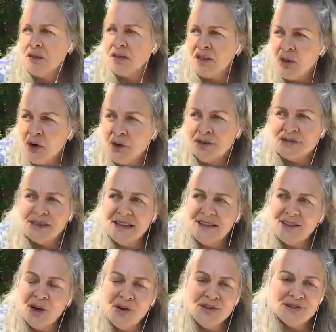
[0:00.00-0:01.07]

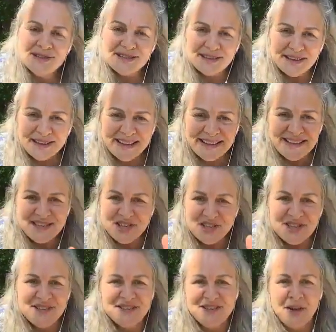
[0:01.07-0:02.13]
those
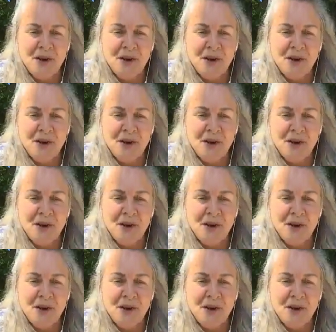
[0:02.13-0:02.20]
additions